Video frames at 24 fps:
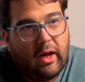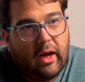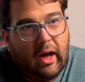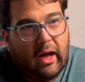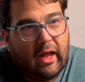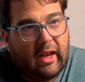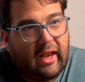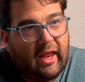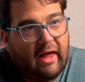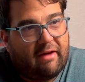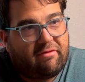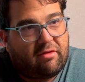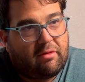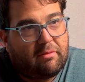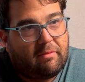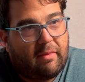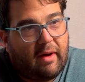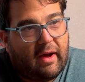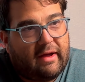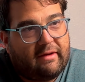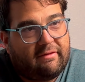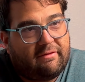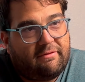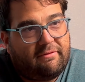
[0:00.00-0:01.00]
11
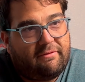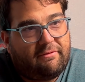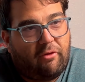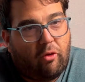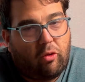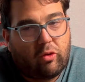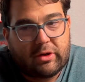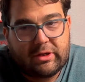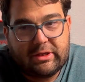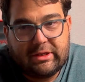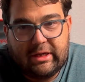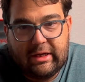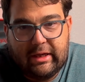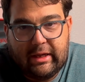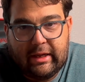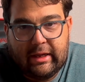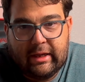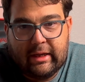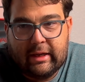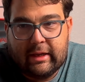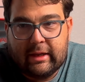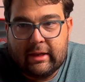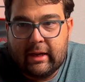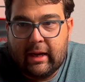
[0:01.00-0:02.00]
by
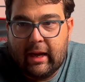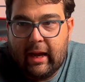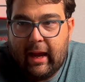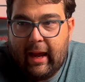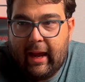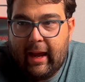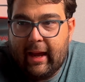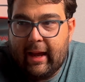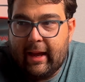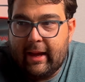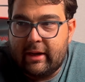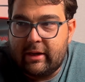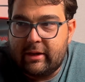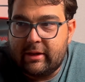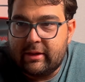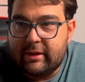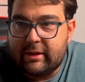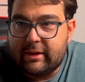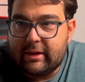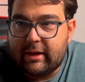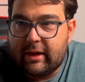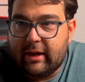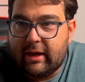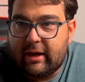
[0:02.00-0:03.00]
14 and
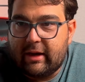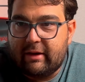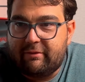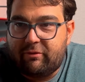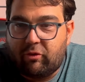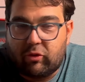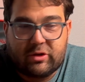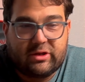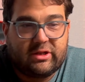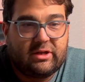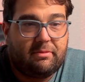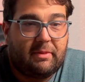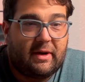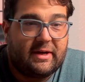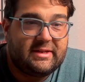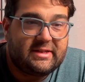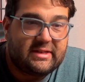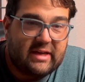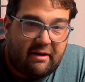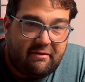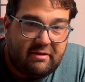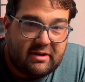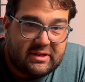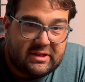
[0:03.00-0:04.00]
14 by
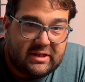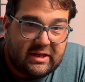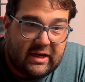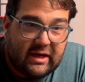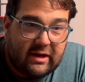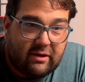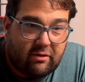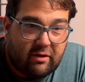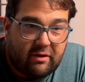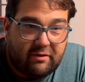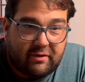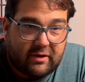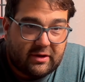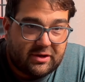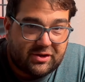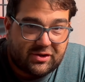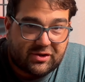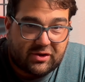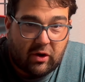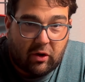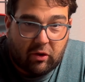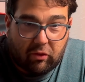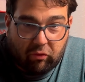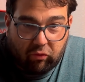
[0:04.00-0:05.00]
17, or even just
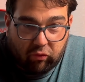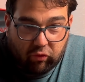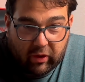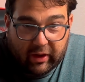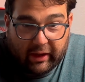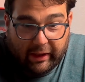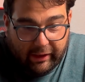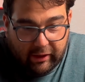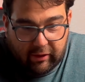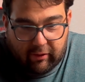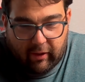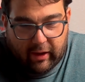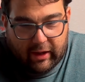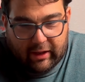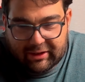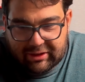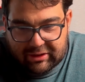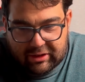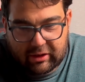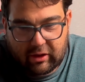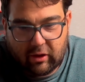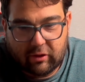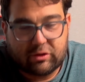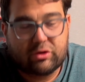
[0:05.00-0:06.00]
go really crazy
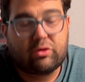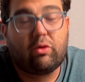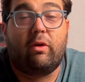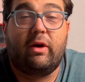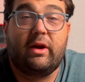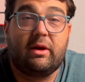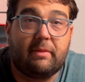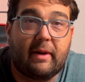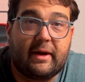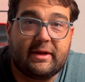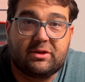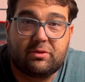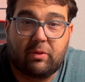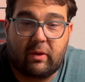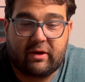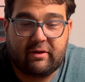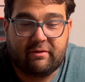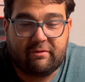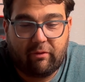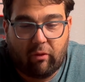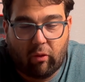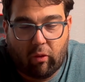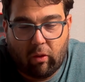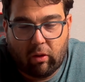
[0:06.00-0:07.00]
and go 20 by
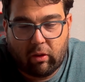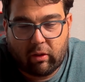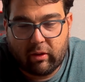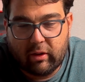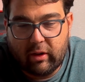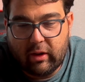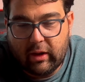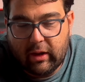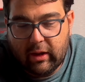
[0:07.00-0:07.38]
24.